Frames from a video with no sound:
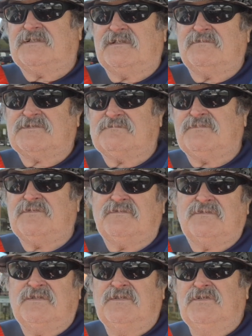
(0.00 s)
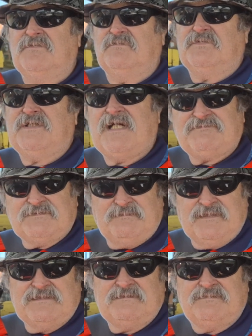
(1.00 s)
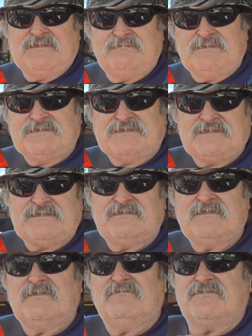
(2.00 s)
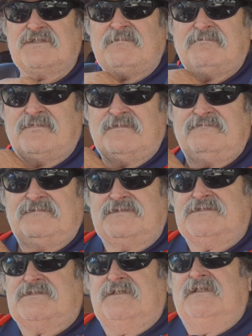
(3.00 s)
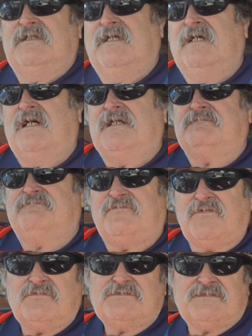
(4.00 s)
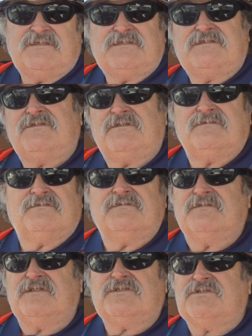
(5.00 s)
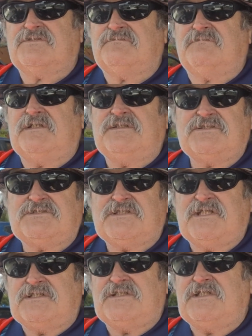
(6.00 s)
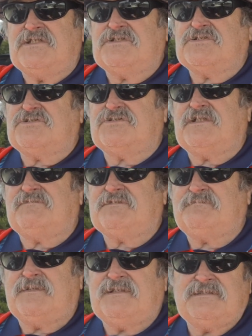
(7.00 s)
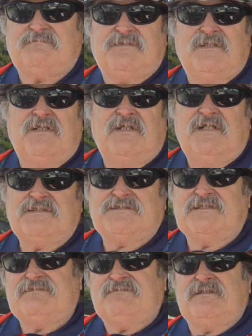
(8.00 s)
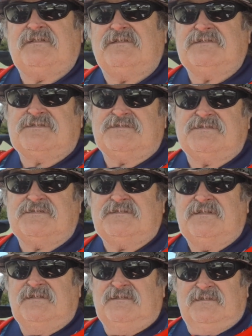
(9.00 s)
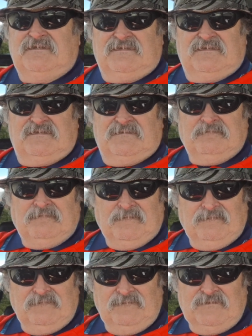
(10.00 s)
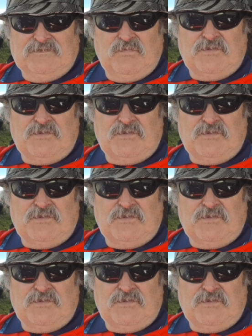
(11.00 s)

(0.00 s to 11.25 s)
account tomorrow. But I have to pay the BBC for that privilege. And folks, it's not, it shouldn't, in this day and age, you shouldn't have to pay a, a TV license to